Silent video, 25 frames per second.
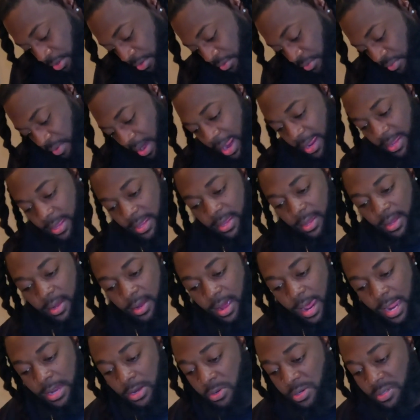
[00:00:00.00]
right here.
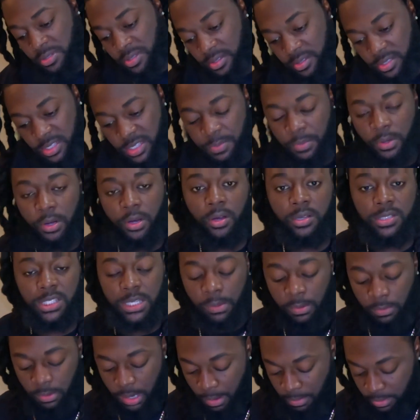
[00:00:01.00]
I know this is small, so
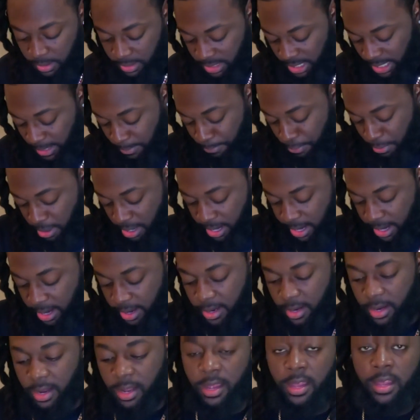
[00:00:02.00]
I'm, I'm gonna keep putting
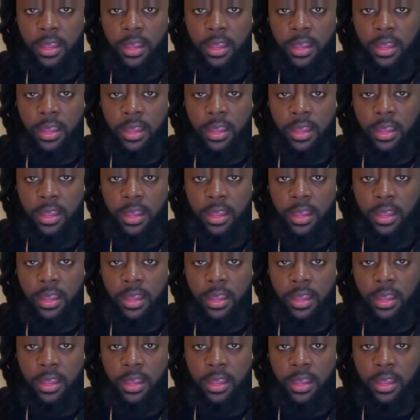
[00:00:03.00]
it